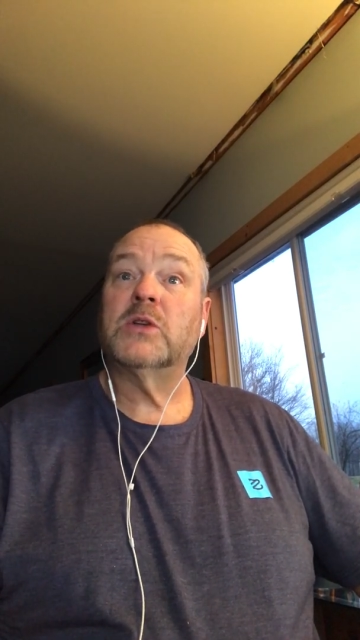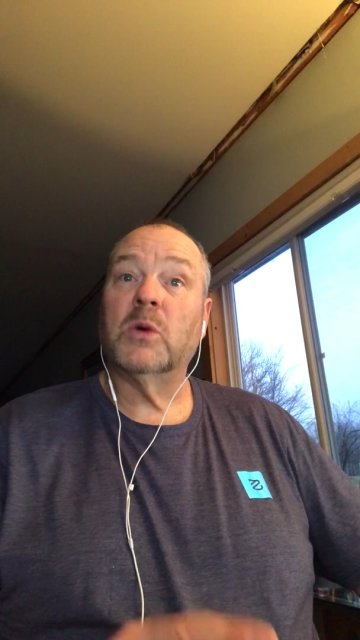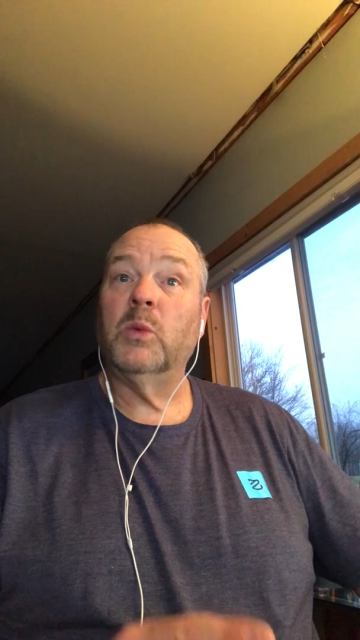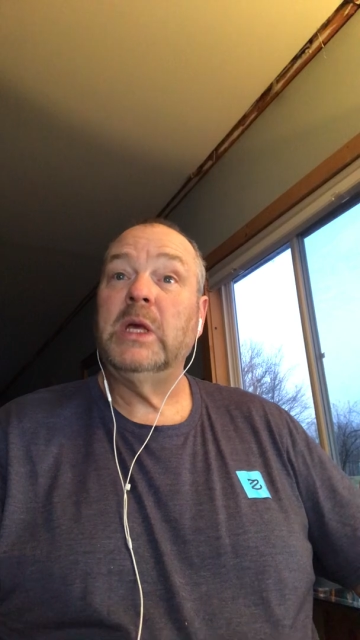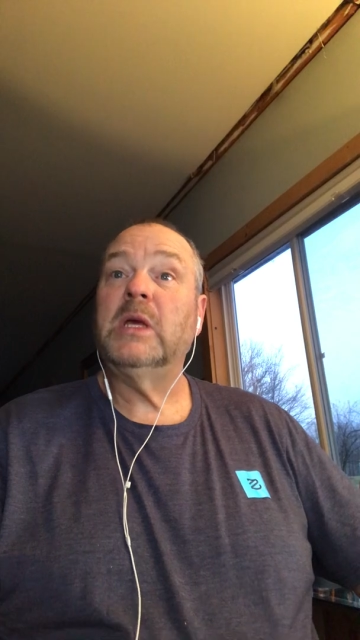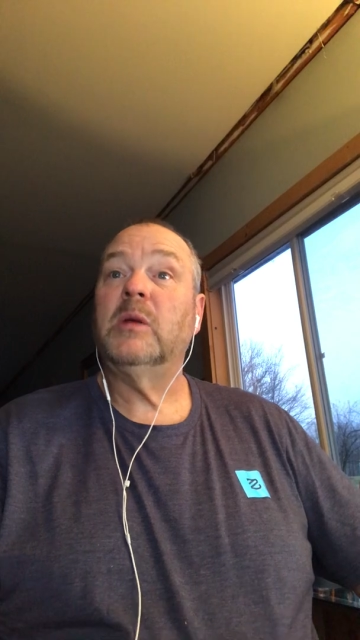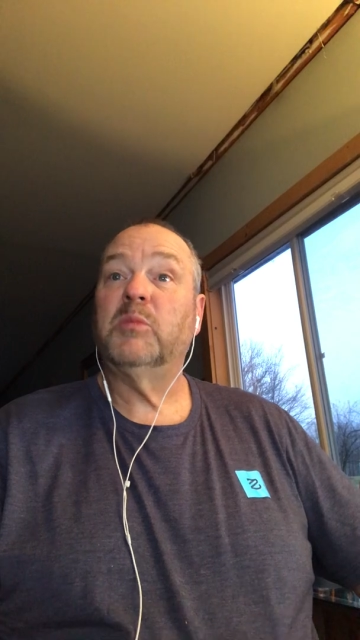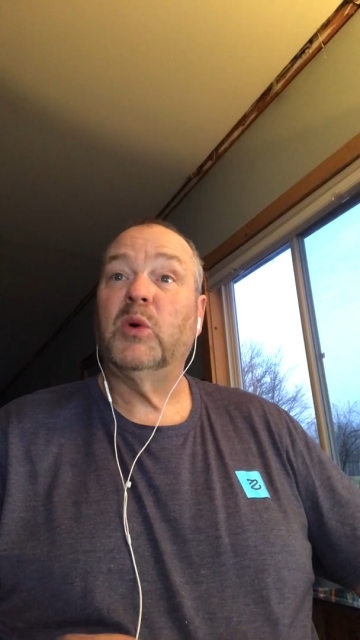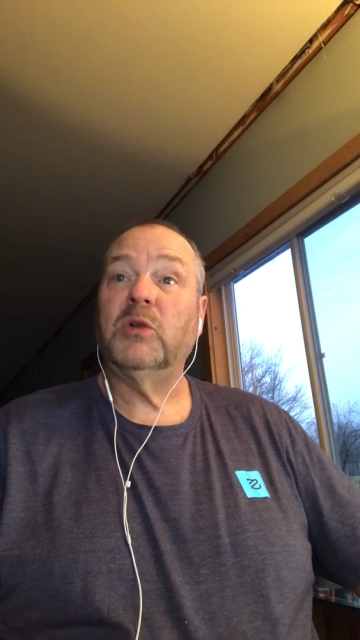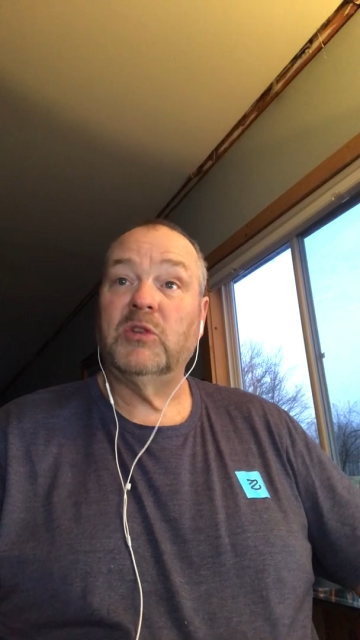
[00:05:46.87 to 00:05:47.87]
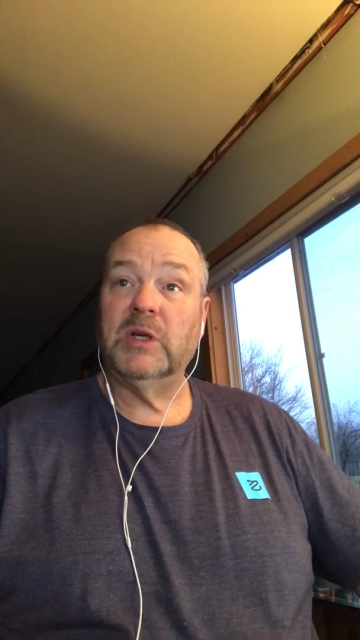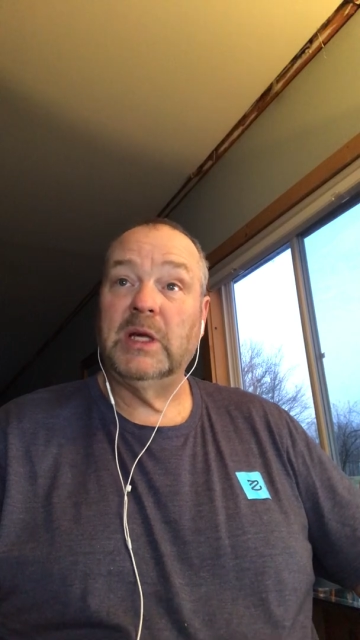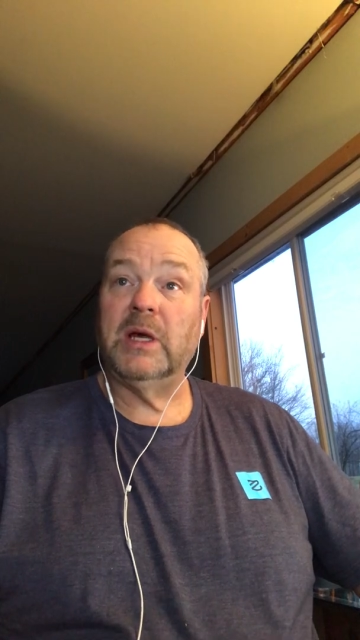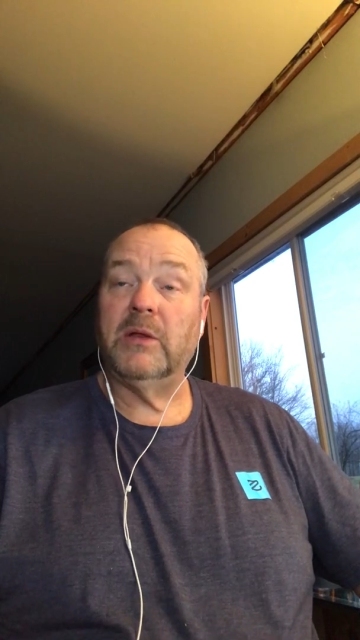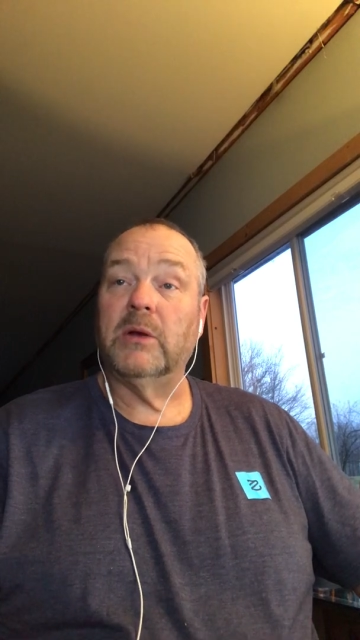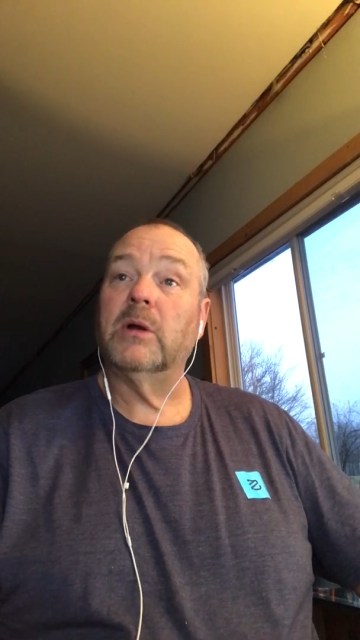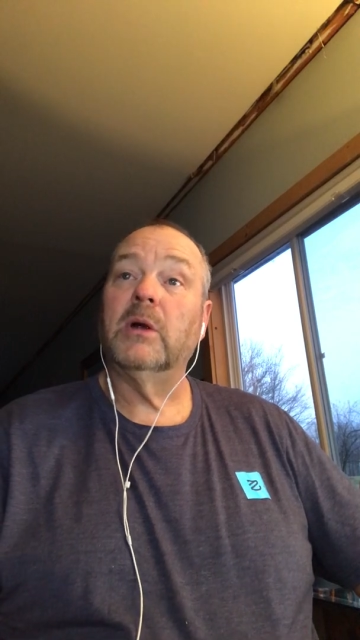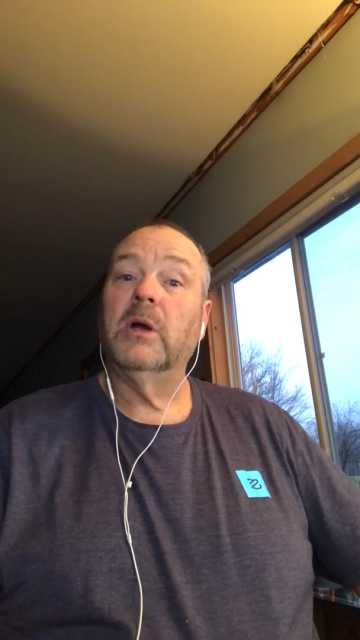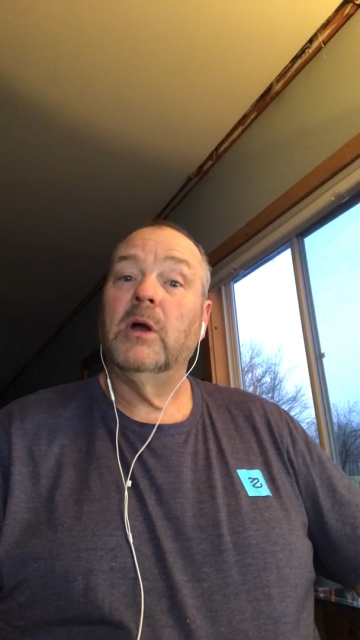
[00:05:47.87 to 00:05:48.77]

so we can put together